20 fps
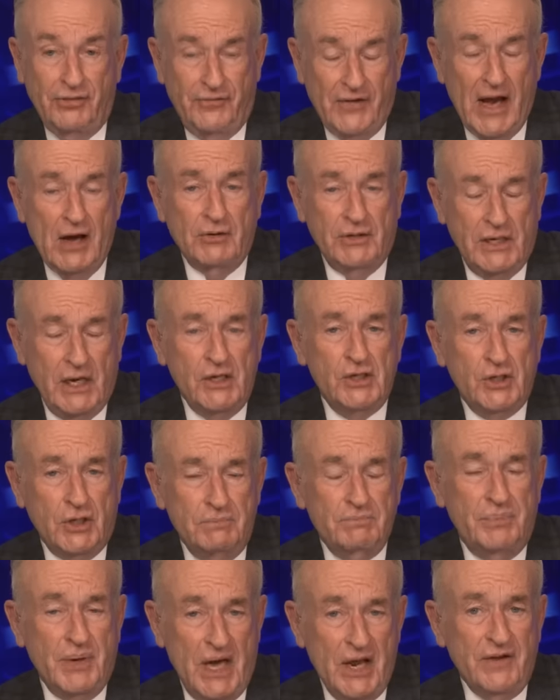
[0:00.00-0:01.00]

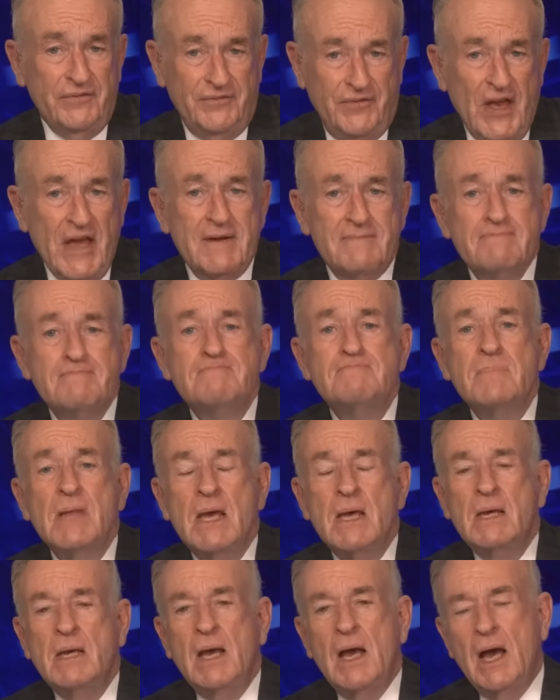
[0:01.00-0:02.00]
Foundation benefit,
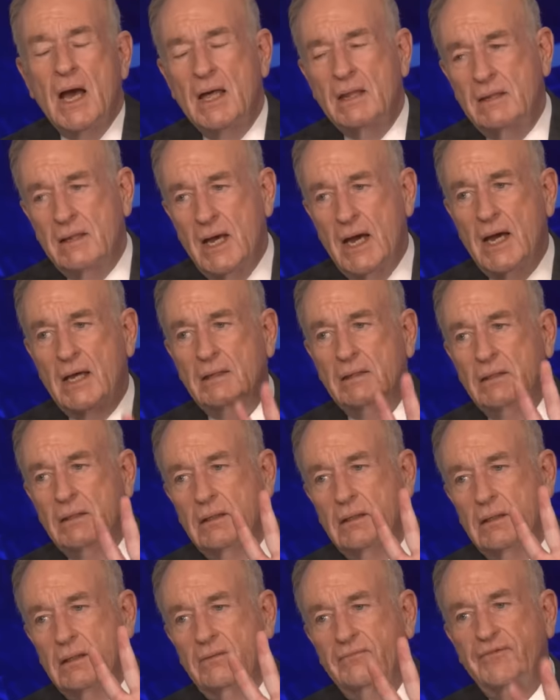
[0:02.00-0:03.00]
and that
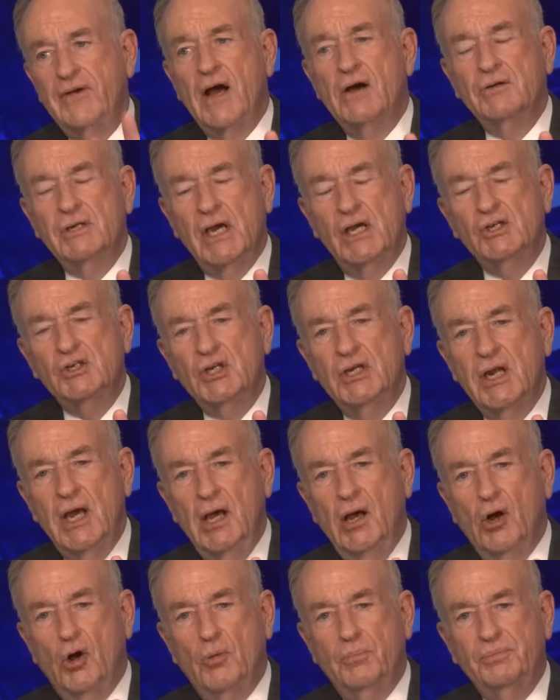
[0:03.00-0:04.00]
foundation
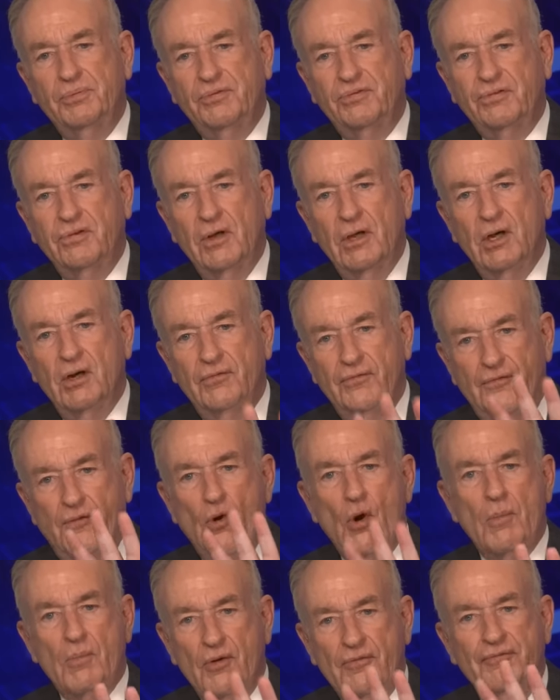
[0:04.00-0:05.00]
helps
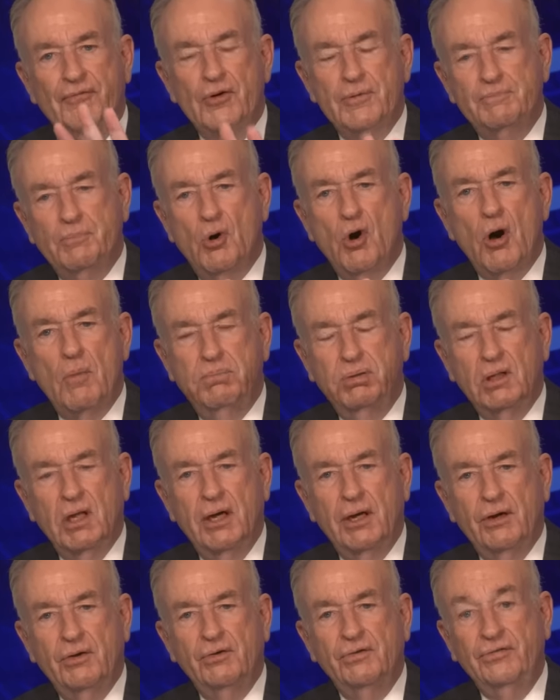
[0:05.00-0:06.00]
former football
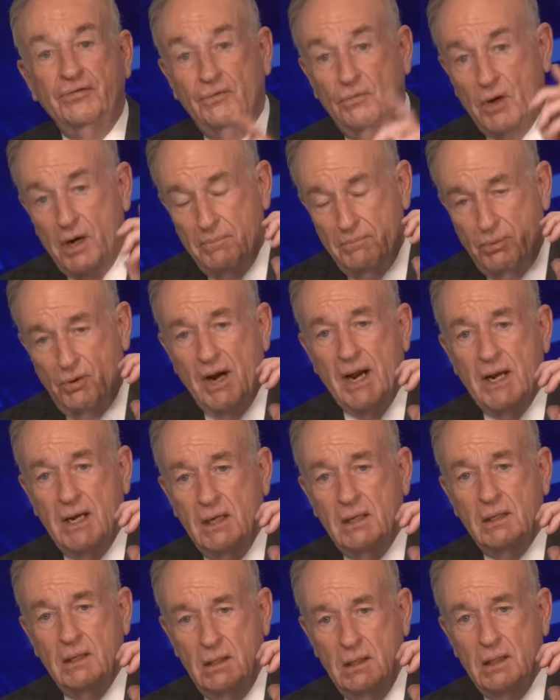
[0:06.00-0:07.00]
players who have
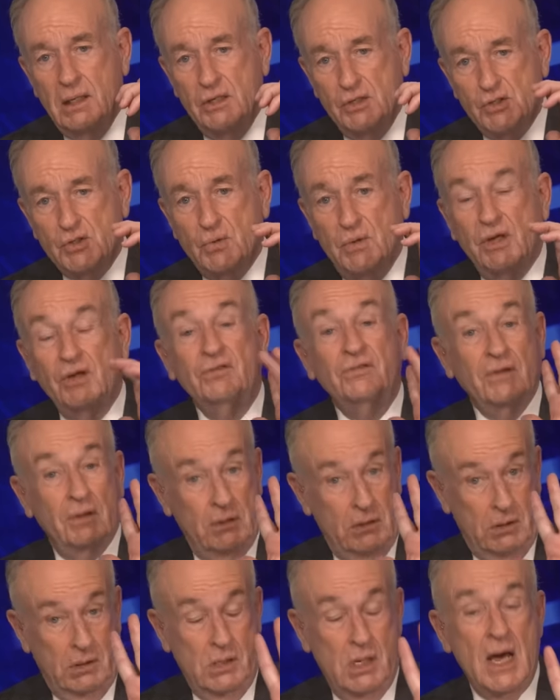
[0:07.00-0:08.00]
brain injuries,
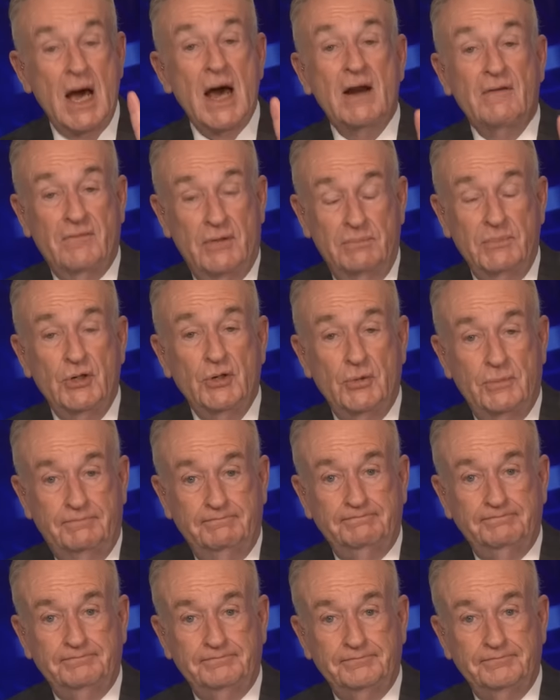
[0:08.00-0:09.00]
and a lot of them do.
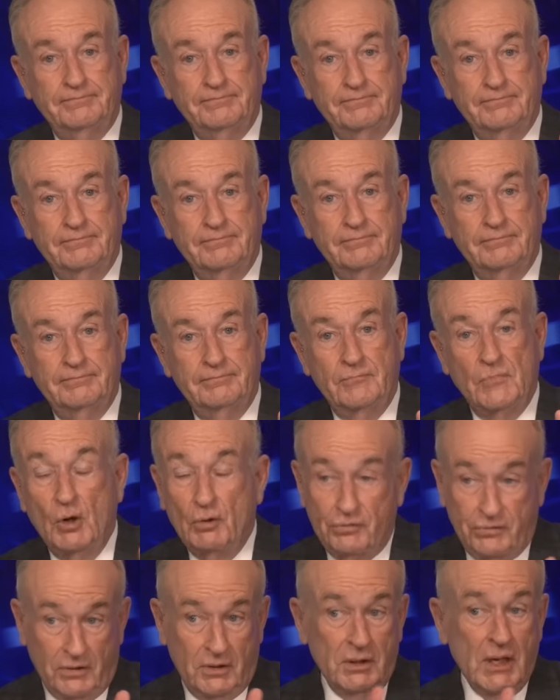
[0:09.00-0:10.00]

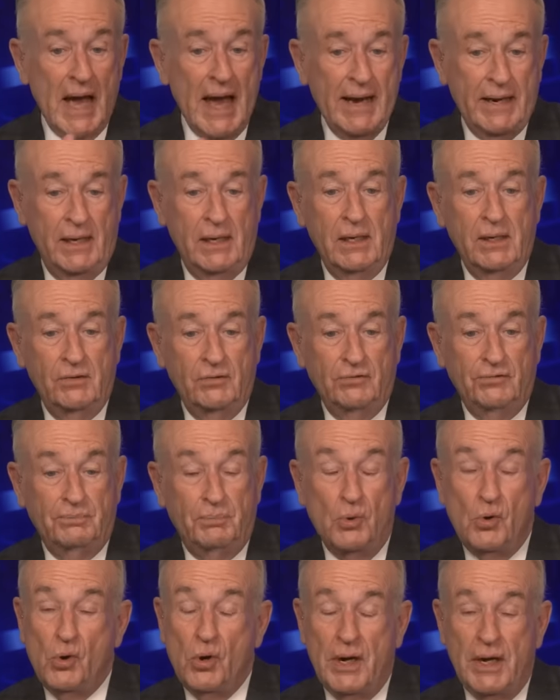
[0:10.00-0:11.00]
Those are gladiators,
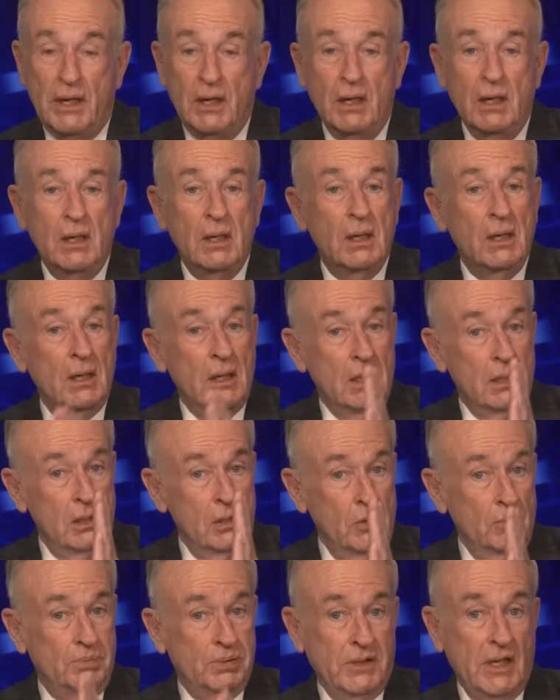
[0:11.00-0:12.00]
boy.
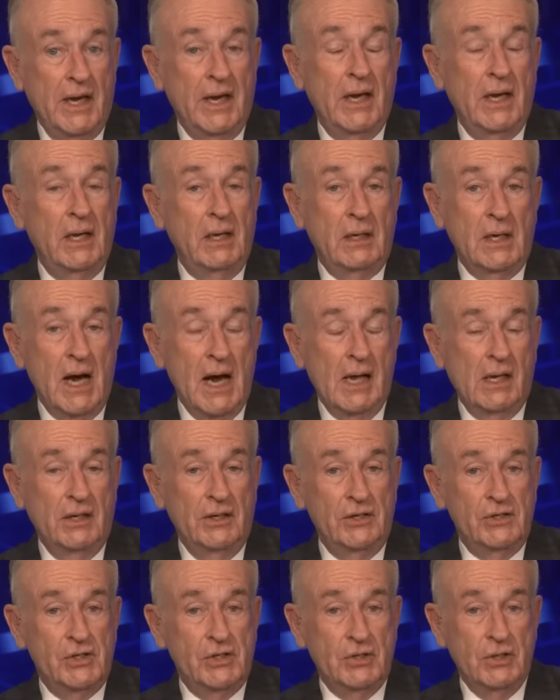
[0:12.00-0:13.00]
You play
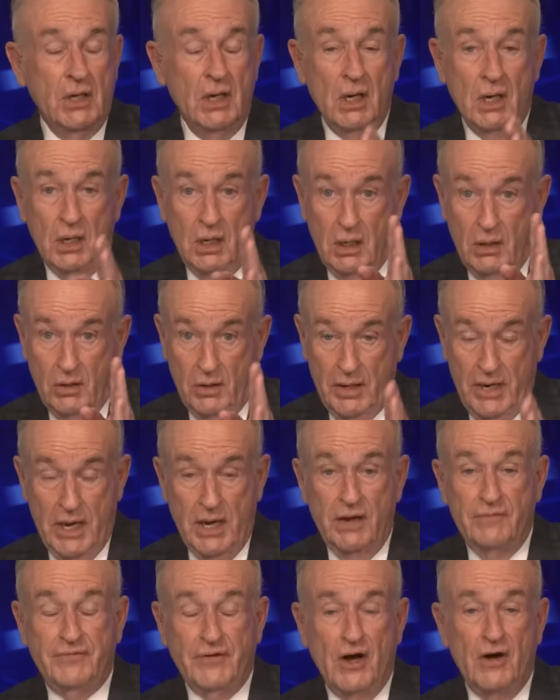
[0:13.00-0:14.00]
college or
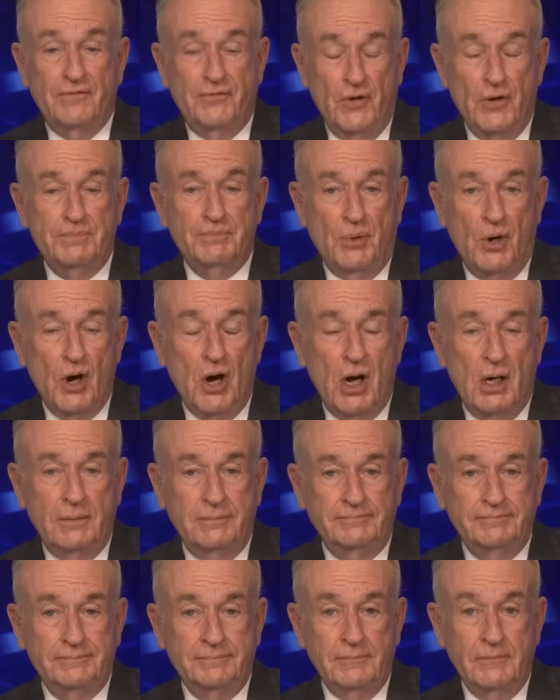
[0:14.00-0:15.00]
N F L
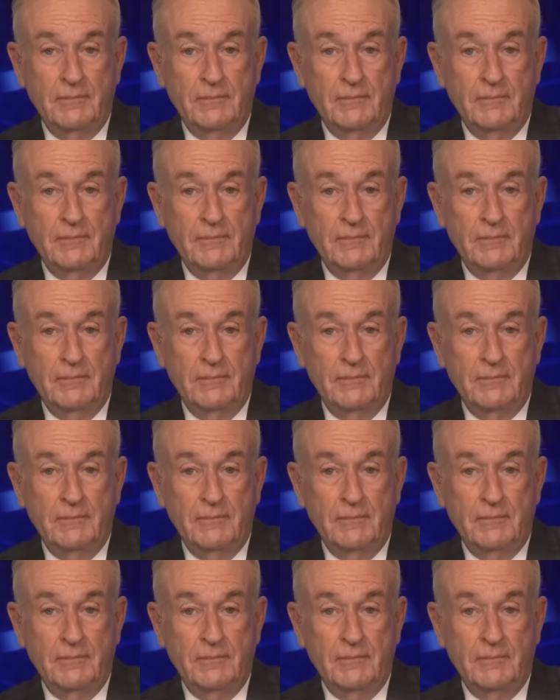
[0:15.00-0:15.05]
football,